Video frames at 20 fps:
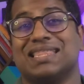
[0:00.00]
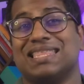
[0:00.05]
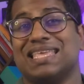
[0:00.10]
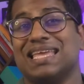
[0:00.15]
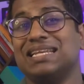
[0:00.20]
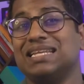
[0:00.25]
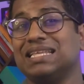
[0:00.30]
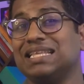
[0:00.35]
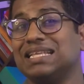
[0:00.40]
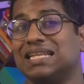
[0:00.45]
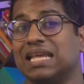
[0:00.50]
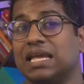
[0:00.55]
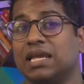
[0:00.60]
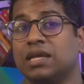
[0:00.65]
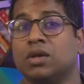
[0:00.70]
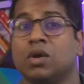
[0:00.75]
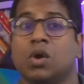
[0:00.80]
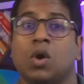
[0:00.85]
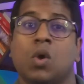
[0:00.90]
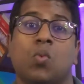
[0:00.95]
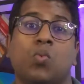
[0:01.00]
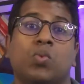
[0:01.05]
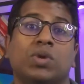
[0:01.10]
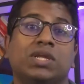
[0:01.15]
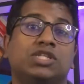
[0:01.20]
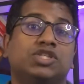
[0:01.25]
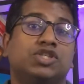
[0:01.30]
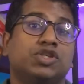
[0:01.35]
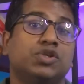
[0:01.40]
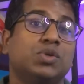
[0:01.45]
the end of the day, we
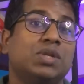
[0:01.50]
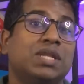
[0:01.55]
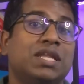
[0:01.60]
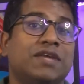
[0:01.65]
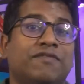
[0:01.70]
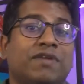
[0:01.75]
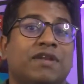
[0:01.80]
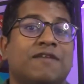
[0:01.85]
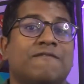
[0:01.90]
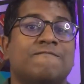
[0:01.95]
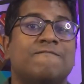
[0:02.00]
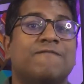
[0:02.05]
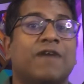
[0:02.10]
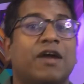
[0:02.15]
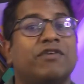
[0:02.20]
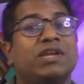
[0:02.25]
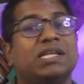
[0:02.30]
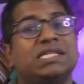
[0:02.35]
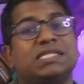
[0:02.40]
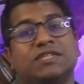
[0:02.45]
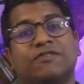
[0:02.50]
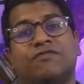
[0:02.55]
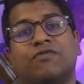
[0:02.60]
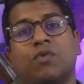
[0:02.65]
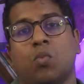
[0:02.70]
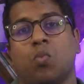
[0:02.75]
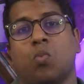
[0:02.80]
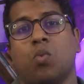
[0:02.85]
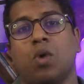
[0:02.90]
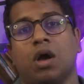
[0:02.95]
do live in a very
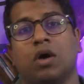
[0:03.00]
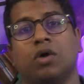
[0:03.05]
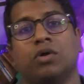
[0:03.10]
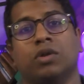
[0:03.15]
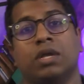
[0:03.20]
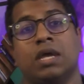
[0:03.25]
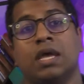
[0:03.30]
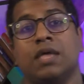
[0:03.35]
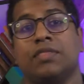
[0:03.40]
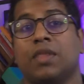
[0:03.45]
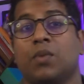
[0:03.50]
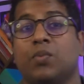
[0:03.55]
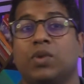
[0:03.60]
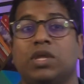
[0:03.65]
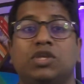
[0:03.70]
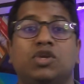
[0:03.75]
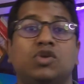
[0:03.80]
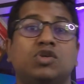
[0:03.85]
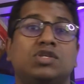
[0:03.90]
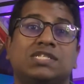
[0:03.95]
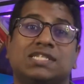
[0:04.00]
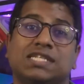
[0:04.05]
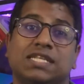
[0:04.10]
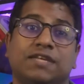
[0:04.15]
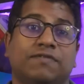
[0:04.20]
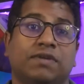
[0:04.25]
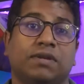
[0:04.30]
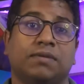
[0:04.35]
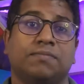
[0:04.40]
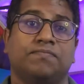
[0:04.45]
different world than we used to
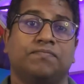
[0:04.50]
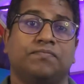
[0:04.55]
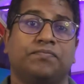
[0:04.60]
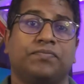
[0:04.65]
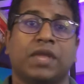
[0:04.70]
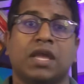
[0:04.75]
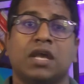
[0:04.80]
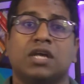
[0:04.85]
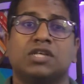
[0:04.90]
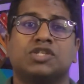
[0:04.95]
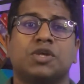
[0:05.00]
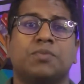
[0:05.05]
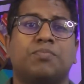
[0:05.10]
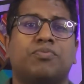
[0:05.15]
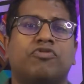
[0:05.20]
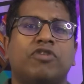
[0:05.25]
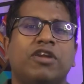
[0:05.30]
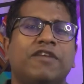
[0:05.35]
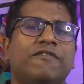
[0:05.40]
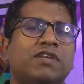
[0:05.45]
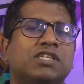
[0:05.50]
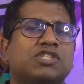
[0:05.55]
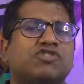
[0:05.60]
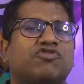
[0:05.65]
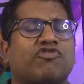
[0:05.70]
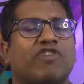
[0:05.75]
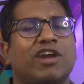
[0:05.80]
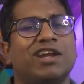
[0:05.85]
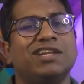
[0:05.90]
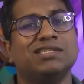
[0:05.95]
live in. So previous
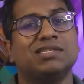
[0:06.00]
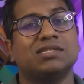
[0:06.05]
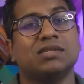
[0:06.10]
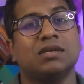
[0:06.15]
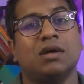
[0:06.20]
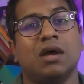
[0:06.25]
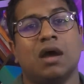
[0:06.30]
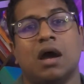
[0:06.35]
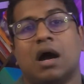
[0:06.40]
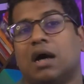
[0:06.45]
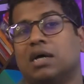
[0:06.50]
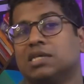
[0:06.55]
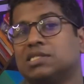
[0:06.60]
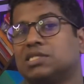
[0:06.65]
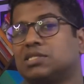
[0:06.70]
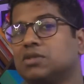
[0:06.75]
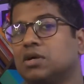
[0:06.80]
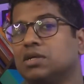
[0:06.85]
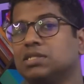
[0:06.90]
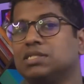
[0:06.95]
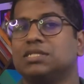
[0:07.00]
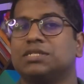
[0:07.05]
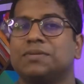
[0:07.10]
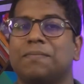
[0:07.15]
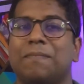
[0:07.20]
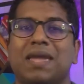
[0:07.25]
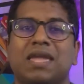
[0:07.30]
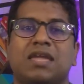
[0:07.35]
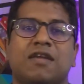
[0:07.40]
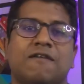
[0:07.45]
trends are starting to
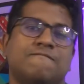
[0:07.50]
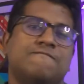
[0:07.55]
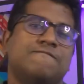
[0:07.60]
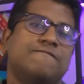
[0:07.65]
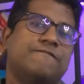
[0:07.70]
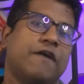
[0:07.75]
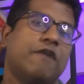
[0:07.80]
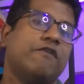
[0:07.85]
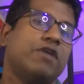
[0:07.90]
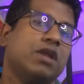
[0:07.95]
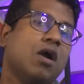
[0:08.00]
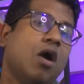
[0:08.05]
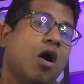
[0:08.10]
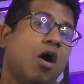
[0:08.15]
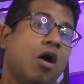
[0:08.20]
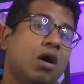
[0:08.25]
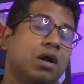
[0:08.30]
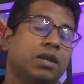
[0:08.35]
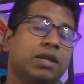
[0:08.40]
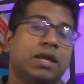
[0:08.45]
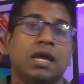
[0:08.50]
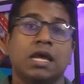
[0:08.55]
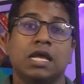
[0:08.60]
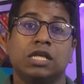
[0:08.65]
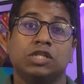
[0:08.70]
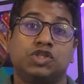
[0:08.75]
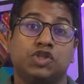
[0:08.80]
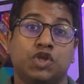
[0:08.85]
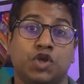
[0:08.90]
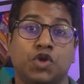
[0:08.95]
make it very hard
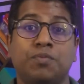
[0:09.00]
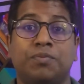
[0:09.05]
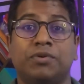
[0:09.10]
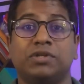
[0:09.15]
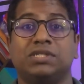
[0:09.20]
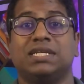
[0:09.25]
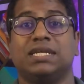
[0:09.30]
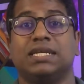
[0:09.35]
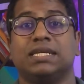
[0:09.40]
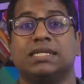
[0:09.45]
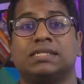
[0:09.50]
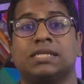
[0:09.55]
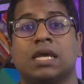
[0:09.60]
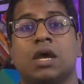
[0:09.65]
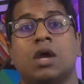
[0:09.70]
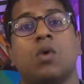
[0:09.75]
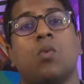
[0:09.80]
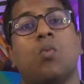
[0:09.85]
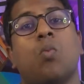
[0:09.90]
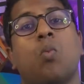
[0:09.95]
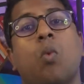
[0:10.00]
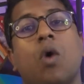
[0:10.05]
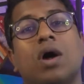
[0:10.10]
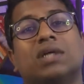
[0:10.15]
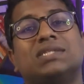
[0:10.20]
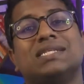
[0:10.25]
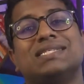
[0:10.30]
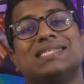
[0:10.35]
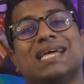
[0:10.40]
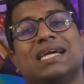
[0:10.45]
to predict
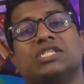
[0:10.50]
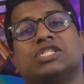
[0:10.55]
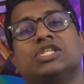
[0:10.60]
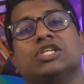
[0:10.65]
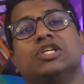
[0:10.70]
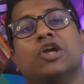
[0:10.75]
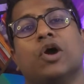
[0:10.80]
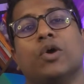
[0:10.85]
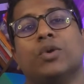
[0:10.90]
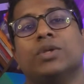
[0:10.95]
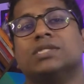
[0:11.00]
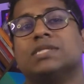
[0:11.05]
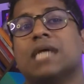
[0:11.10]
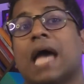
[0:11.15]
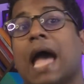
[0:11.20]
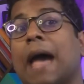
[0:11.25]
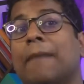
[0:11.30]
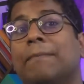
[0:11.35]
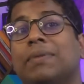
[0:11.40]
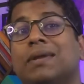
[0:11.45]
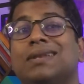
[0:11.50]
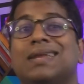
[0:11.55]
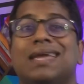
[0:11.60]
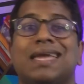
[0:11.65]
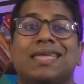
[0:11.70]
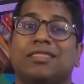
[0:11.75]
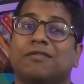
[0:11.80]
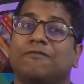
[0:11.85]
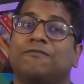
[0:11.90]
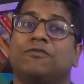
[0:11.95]
what is actually going to happen
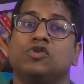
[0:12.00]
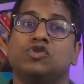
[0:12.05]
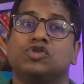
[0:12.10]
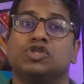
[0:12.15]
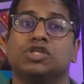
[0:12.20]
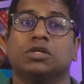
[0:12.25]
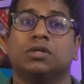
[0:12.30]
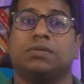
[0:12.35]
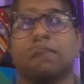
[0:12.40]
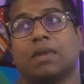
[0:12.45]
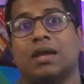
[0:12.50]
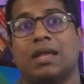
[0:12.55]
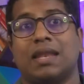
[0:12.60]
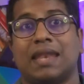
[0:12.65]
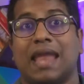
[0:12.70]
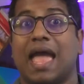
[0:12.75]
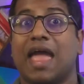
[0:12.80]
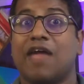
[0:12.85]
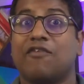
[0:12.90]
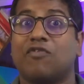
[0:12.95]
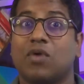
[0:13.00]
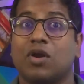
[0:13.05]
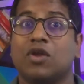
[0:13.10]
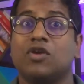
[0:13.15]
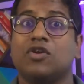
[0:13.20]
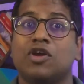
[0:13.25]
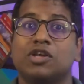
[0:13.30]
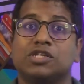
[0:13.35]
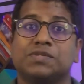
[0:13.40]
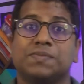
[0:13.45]
in the future. Now, everyone
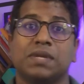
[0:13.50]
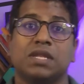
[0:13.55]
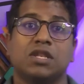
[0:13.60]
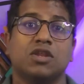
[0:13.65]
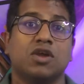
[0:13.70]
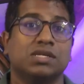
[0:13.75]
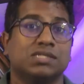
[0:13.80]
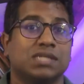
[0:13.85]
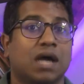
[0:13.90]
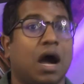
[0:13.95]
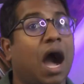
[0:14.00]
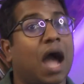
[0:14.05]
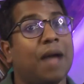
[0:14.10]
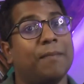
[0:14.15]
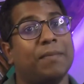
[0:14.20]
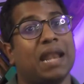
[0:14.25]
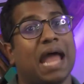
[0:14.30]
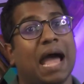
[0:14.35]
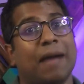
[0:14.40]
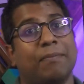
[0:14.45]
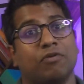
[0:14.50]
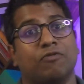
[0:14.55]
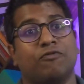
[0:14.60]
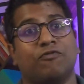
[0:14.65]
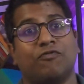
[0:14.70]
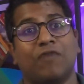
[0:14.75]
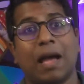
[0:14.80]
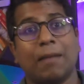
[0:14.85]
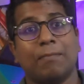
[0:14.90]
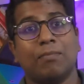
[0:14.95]
who knows me knows that I'm an Apple
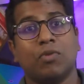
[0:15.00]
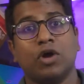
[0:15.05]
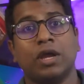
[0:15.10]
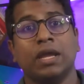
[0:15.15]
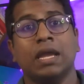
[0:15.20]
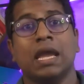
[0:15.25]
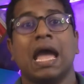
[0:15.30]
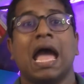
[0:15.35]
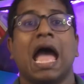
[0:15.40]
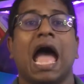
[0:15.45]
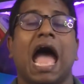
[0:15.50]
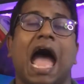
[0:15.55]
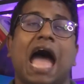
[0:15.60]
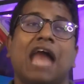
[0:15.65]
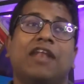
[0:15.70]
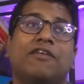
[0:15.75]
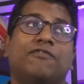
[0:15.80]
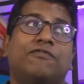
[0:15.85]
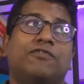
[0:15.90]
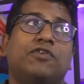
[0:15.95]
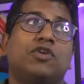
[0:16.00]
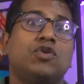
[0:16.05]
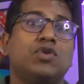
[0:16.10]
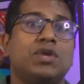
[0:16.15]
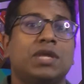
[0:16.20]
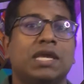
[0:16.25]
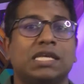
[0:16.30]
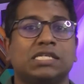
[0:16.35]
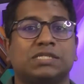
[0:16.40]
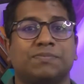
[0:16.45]
fanboy, and a few
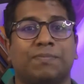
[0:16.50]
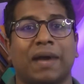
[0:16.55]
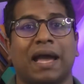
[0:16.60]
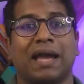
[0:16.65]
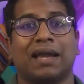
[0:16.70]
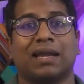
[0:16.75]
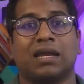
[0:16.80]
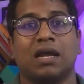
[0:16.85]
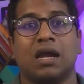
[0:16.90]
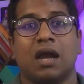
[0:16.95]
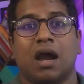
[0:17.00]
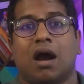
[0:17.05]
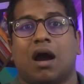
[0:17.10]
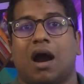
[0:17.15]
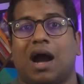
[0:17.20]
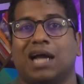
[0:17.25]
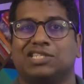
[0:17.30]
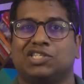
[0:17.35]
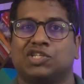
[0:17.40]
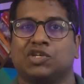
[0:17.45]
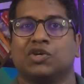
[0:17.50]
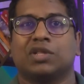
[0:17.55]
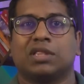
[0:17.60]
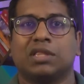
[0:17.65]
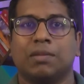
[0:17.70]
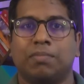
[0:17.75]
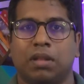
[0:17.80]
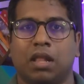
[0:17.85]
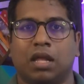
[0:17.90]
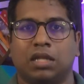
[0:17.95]
years back, I took
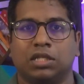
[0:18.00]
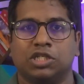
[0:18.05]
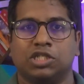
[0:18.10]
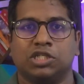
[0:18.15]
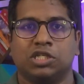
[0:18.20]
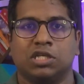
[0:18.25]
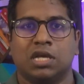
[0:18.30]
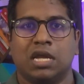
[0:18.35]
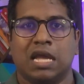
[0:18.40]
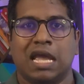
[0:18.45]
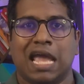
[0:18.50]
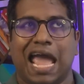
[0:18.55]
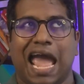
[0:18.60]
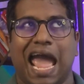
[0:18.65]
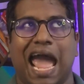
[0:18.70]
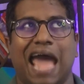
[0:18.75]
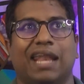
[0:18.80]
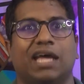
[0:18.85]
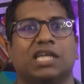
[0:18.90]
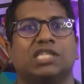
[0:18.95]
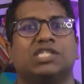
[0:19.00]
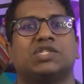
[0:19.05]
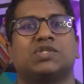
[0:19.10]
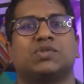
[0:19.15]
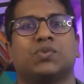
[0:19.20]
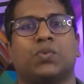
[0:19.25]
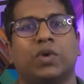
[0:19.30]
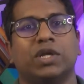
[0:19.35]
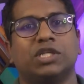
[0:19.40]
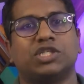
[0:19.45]
the plunge and I
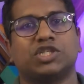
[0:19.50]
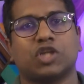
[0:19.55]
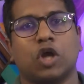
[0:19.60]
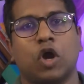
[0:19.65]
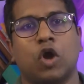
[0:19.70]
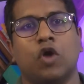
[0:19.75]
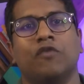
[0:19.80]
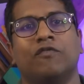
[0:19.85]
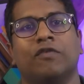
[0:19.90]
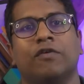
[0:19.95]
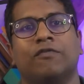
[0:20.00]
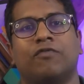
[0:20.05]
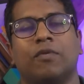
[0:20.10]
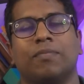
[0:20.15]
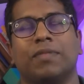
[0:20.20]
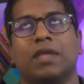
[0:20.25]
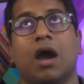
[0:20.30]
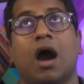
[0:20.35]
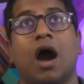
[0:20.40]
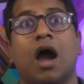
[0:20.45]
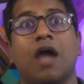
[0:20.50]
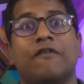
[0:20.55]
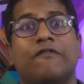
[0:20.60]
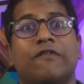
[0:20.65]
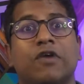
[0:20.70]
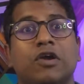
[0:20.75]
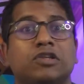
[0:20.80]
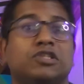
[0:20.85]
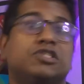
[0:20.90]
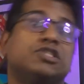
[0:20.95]
switched over from the
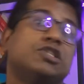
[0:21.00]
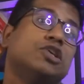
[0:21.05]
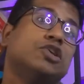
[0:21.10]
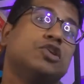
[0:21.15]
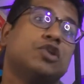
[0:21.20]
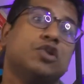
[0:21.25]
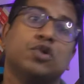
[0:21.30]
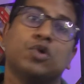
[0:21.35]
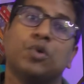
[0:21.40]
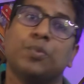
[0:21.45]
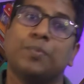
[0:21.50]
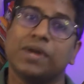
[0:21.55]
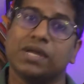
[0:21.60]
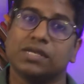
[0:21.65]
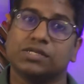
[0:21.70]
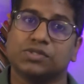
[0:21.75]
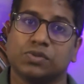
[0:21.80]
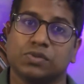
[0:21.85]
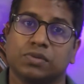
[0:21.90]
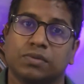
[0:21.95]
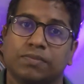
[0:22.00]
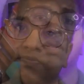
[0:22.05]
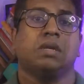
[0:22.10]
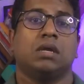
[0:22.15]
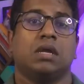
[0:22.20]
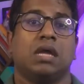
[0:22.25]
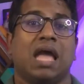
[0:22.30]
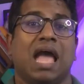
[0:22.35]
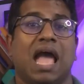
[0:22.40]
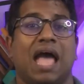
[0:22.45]
iPhone to the Google Pixel.
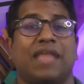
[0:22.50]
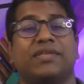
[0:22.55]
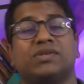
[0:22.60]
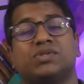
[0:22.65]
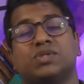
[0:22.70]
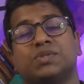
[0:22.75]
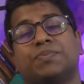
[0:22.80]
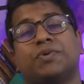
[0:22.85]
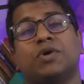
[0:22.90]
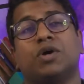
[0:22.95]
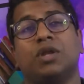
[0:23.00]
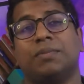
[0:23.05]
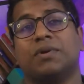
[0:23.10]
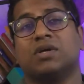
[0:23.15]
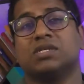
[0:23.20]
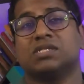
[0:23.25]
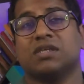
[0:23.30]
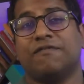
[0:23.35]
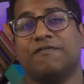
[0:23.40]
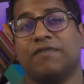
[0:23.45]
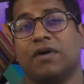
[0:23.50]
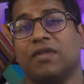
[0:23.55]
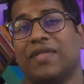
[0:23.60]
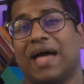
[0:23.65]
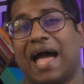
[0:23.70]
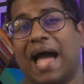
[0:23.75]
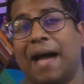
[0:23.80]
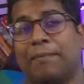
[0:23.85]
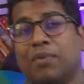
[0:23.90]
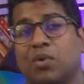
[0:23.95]
And this was purely because I felt
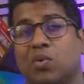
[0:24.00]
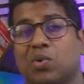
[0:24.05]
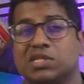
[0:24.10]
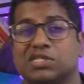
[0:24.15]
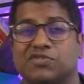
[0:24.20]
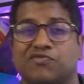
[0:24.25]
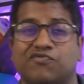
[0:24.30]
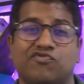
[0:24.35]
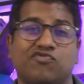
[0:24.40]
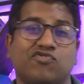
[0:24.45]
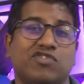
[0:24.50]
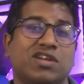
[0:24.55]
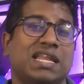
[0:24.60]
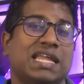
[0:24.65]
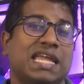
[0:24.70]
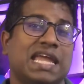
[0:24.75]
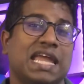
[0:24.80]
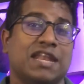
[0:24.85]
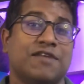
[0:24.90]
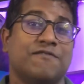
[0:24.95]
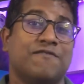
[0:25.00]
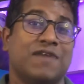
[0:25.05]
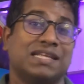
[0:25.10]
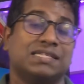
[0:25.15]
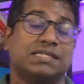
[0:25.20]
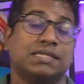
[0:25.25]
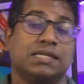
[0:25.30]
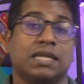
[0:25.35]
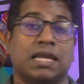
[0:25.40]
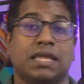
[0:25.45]
that Apple wasn't really
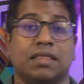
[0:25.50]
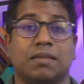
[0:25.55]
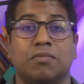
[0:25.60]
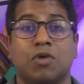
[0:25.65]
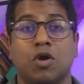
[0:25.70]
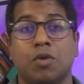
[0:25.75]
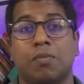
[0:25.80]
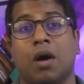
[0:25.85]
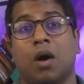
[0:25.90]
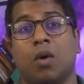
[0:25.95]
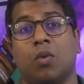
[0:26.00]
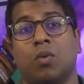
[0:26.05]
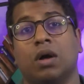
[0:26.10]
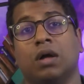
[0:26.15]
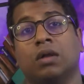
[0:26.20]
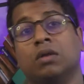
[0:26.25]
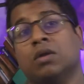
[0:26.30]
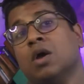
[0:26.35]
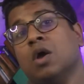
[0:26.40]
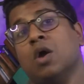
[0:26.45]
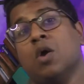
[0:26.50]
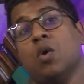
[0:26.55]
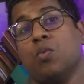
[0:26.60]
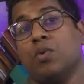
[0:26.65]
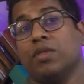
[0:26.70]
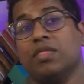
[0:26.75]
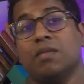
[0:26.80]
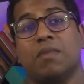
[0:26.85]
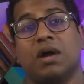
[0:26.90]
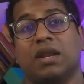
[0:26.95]
innovating in the mobile world
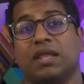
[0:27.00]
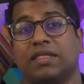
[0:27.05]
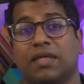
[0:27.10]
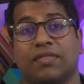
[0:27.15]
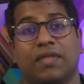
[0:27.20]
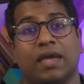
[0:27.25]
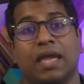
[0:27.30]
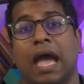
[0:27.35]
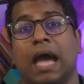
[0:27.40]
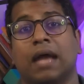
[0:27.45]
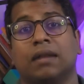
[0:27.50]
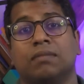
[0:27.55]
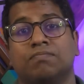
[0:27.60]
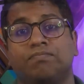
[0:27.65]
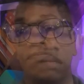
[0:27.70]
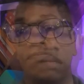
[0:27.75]
with the money that they had.